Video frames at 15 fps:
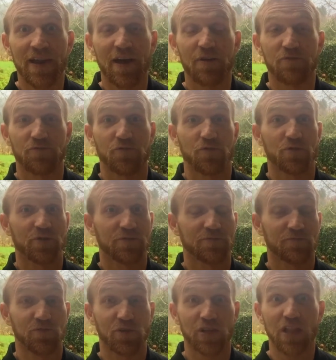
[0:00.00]
now for
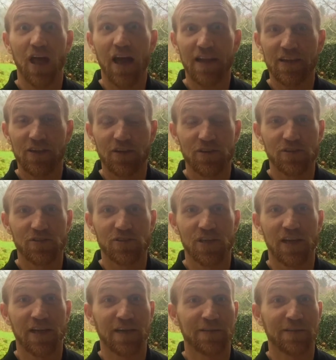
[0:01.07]
a lot of years.